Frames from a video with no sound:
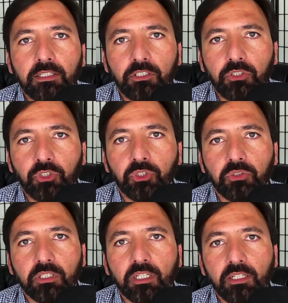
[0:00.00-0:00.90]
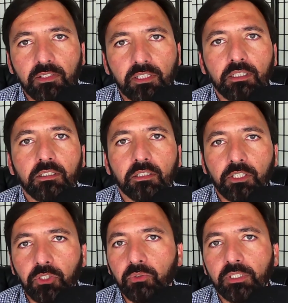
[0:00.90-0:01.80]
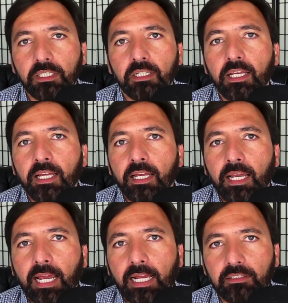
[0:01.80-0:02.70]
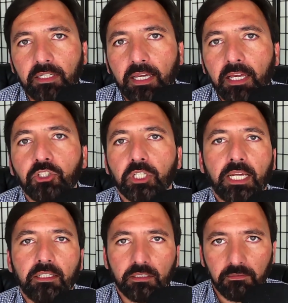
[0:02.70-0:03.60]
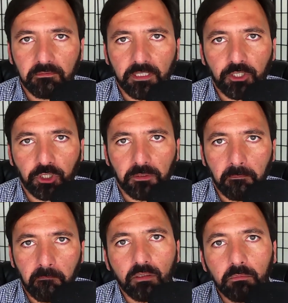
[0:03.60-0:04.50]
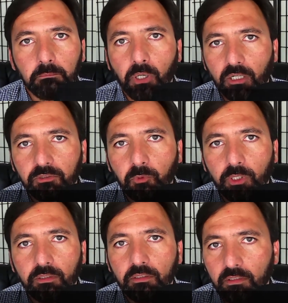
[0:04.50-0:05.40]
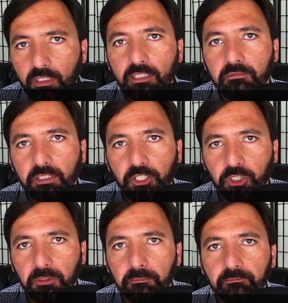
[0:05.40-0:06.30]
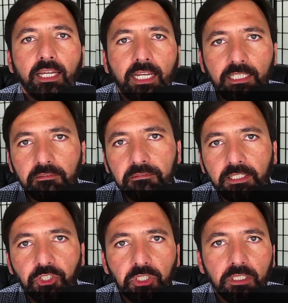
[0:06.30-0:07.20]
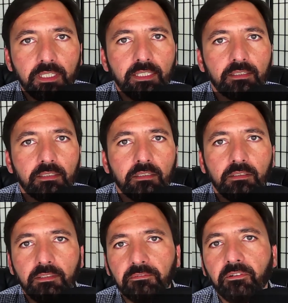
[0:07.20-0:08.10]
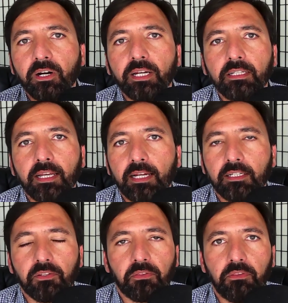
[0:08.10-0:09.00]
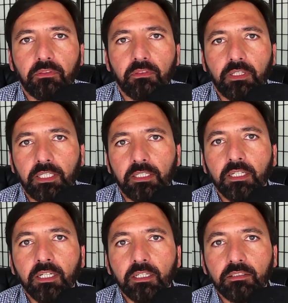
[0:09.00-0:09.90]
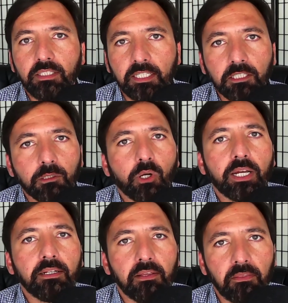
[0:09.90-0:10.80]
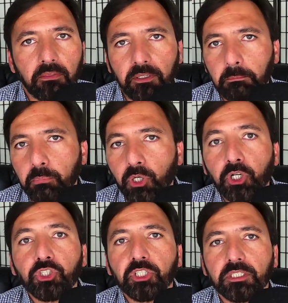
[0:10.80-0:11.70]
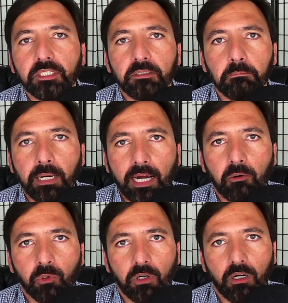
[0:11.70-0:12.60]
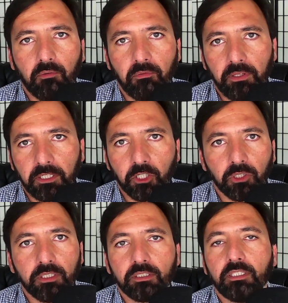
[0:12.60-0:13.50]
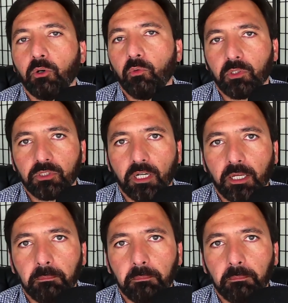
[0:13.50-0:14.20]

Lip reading: you should consider using as a hedge against inflation. Part 1, inflation. Inflation is defined as the decline in the purchasing power of the currency over time.